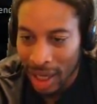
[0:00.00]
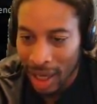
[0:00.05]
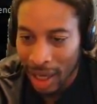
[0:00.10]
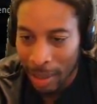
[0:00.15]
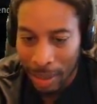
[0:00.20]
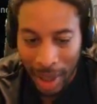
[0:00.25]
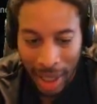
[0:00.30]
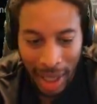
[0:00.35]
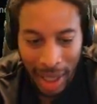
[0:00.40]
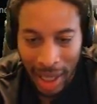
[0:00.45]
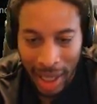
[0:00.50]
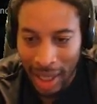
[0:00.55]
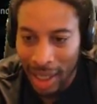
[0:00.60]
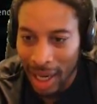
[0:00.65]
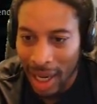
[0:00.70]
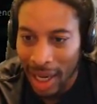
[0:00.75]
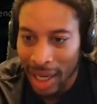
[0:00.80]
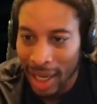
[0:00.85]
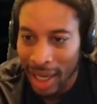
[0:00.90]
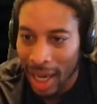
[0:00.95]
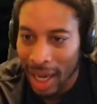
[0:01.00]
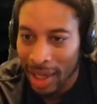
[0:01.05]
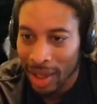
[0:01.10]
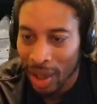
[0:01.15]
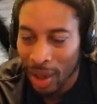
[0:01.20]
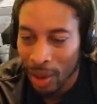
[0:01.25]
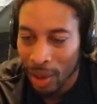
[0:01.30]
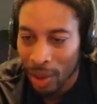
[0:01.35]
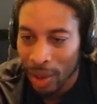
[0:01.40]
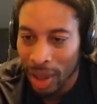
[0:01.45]
man, I ain't got
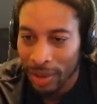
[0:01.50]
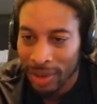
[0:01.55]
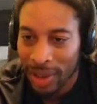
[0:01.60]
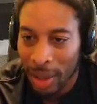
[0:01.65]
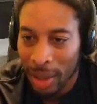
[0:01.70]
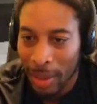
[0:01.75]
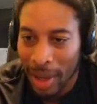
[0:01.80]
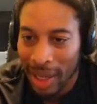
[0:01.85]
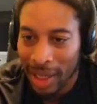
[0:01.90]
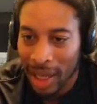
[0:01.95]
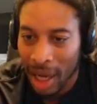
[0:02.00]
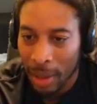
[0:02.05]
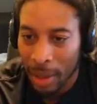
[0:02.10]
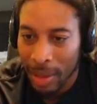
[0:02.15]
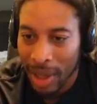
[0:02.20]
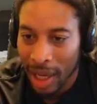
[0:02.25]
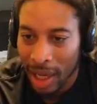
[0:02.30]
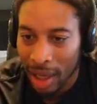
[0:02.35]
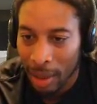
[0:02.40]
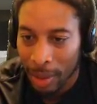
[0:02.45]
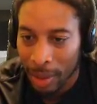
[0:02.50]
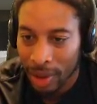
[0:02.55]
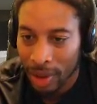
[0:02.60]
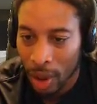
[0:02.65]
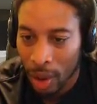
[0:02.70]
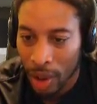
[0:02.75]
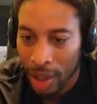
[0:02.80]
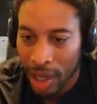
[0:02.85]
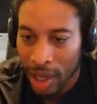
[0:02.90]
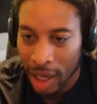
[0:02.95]
no. If somebody come in, I'm gonna
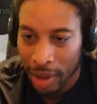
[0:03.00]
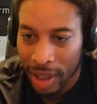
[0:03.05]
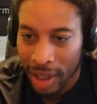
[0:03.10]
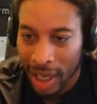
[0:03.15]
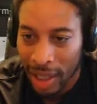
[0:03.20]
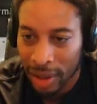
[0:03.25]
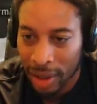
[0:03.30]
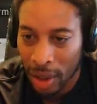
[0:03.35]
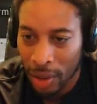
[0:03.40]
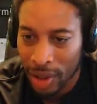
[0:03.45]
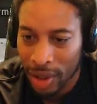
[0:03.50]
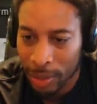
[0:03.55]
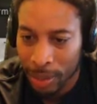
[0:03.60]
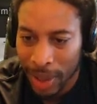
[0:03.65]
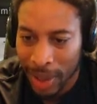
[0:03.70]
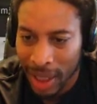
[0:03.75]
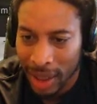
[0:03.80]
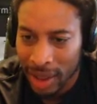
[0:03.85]
throw it at him. Can I throw this bitch?